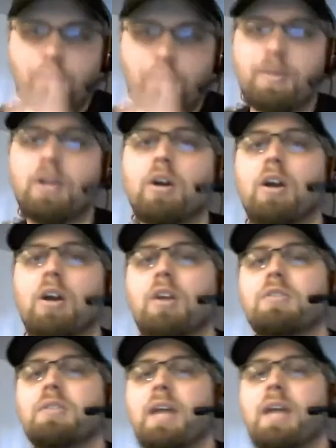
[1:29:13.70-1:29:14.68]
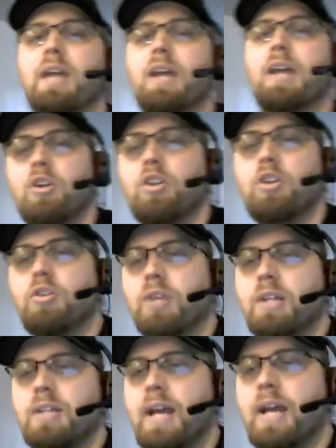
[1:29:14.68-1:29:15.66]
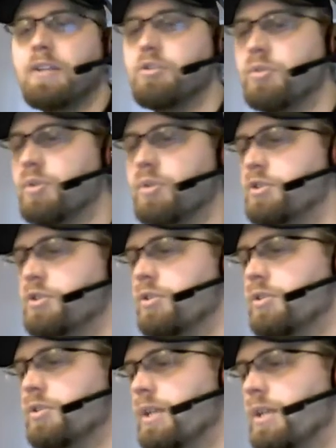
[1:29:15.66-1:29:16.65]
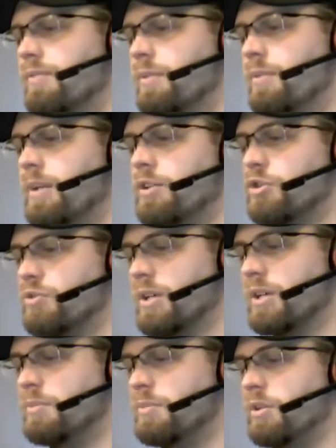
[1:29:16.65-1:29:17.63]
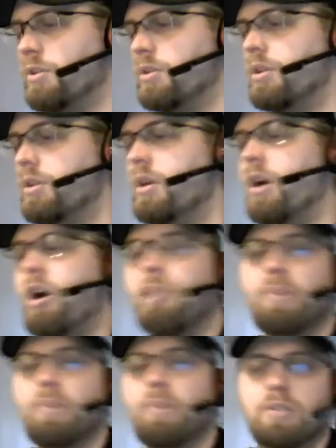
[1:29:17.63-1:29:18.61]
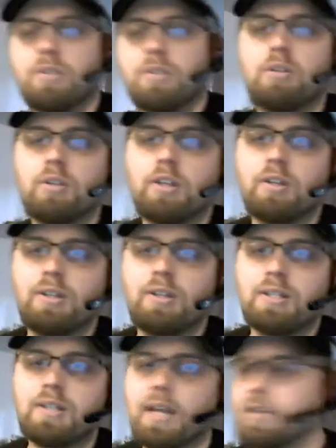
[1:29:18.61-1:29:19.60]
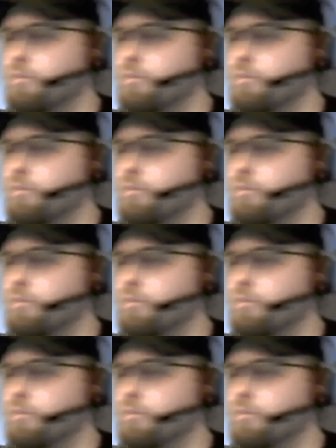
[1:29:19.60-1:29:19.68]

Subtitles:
So now we're going to start narrowing this down. I came into this with an